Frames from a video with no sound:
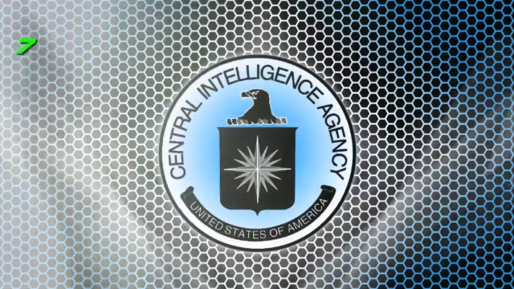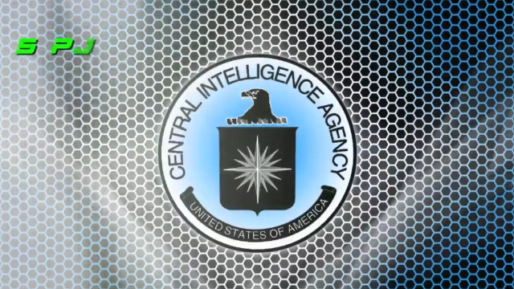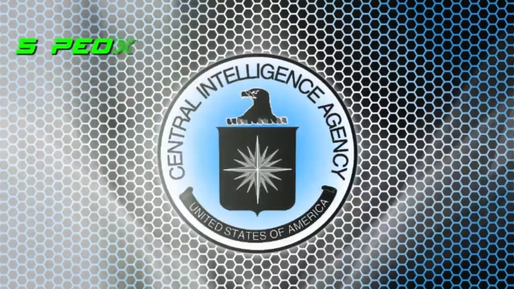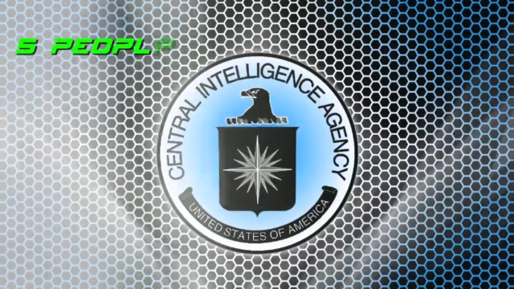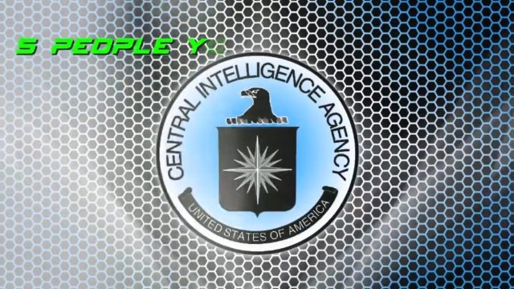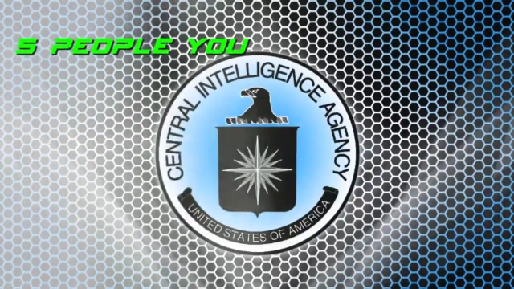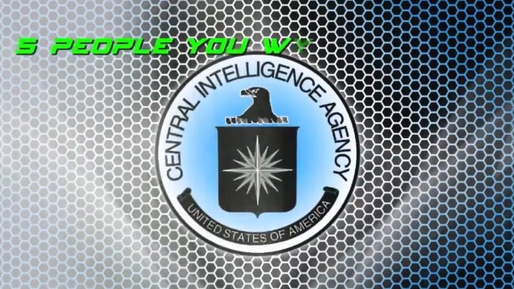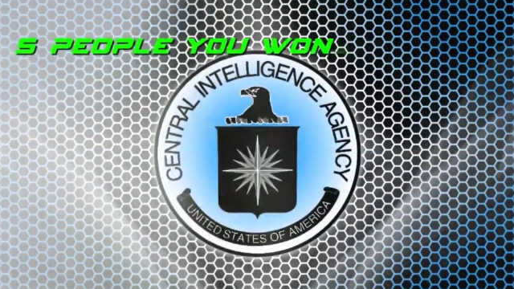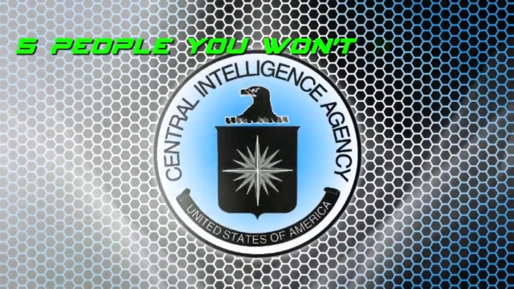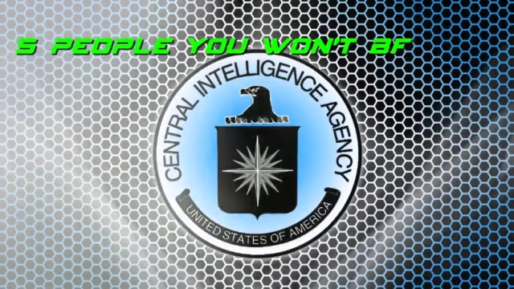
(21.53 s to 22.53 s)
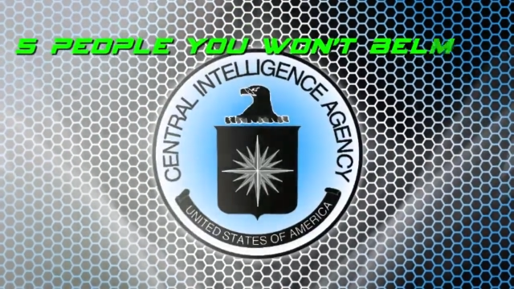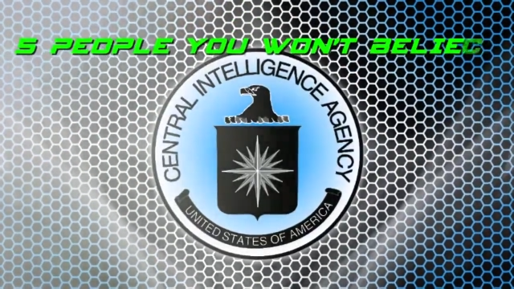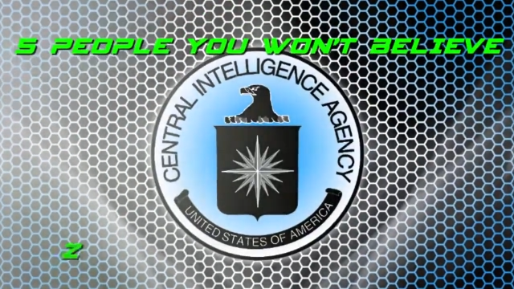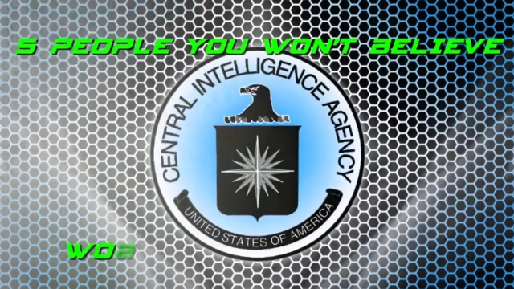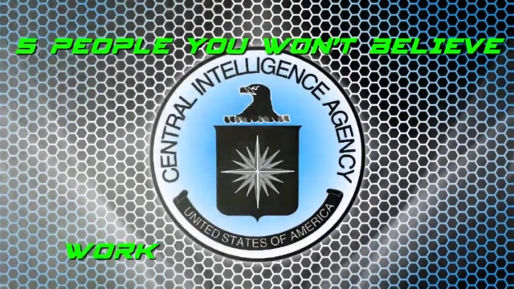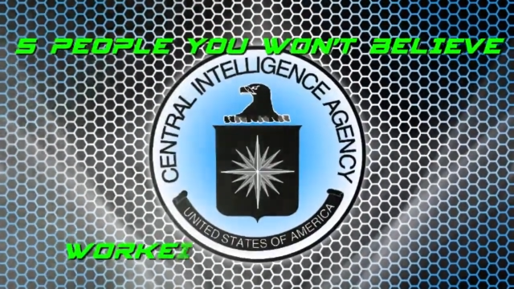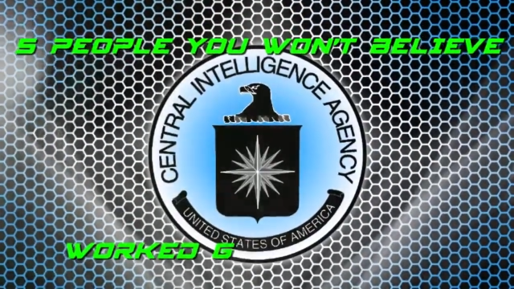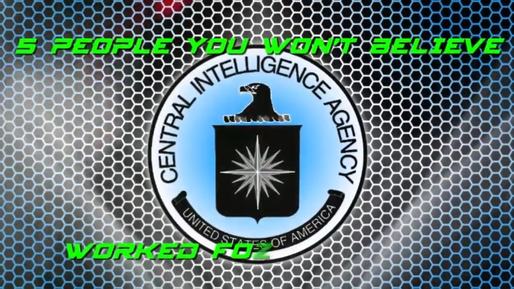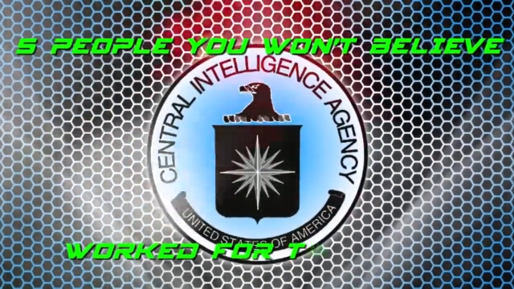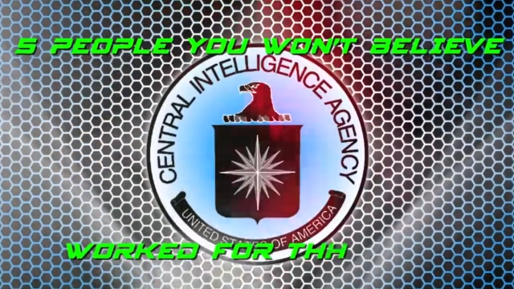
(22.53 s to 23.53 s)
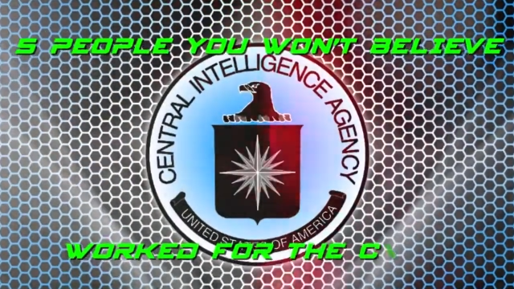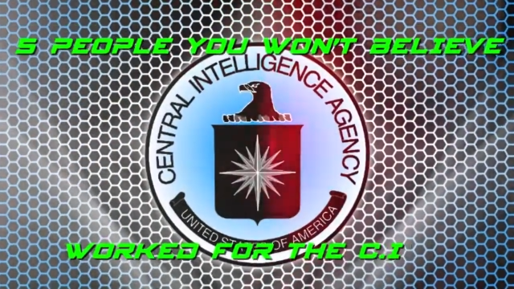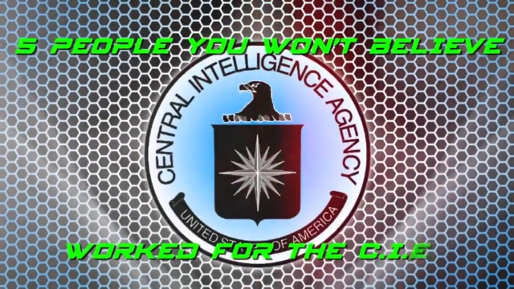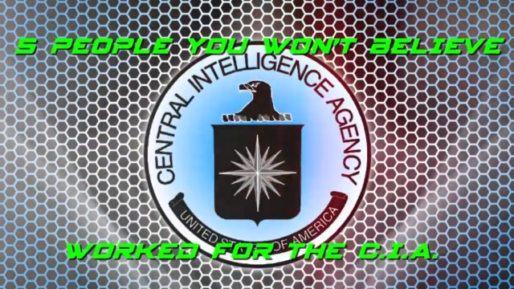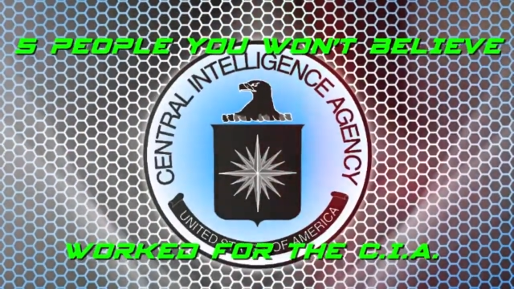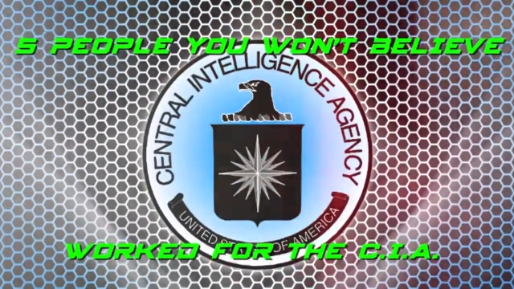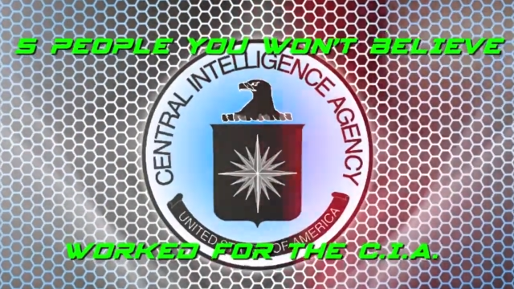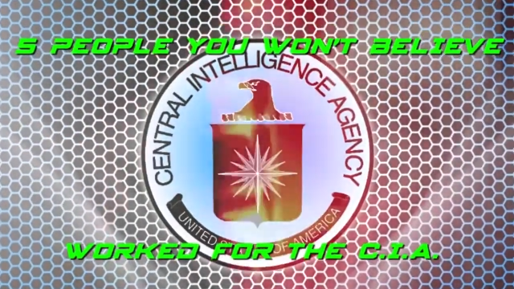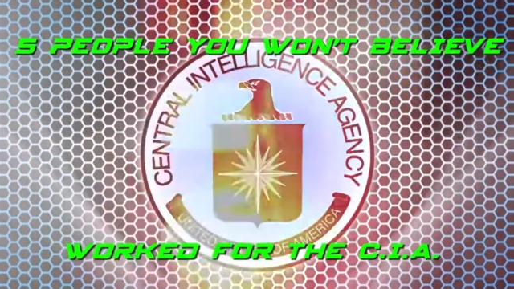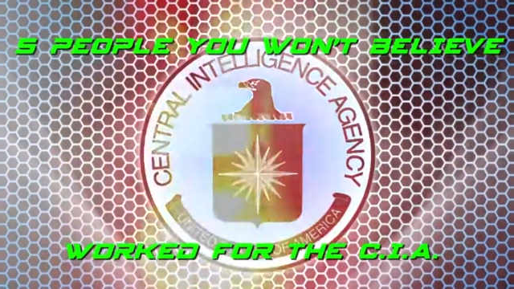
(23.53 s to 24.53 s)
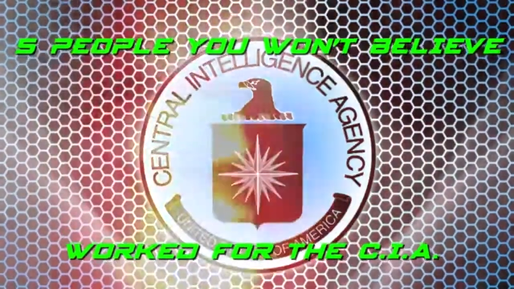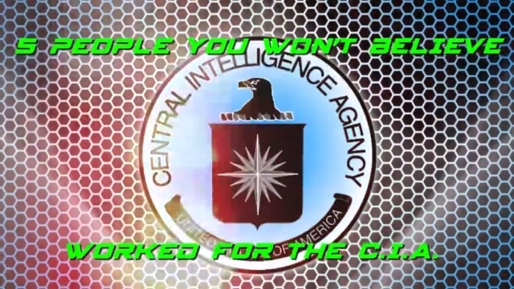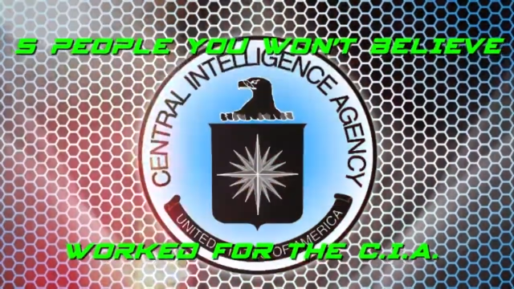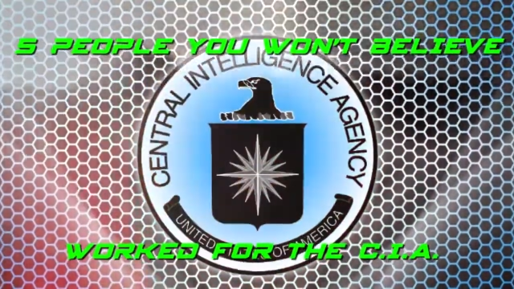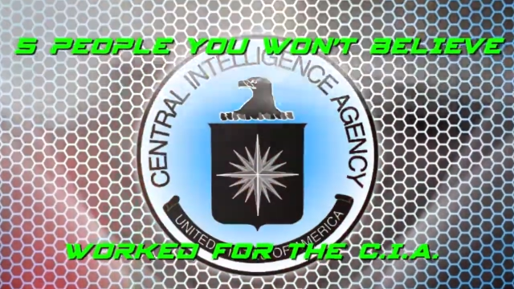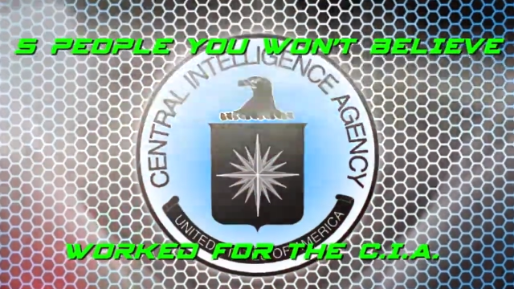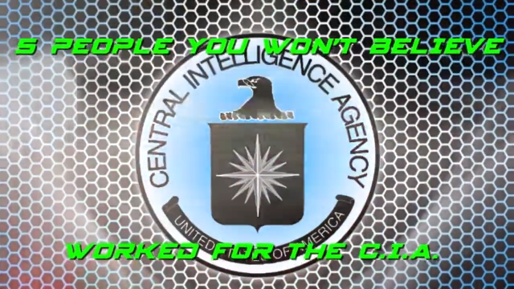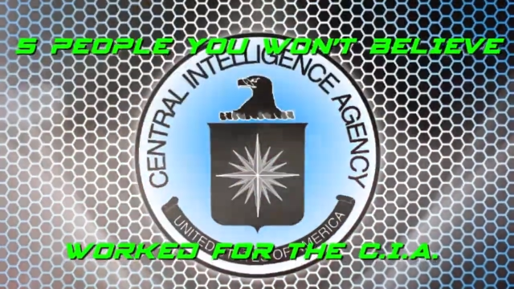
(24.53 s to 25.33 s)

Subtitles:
No face is visible, so there are no lips to read.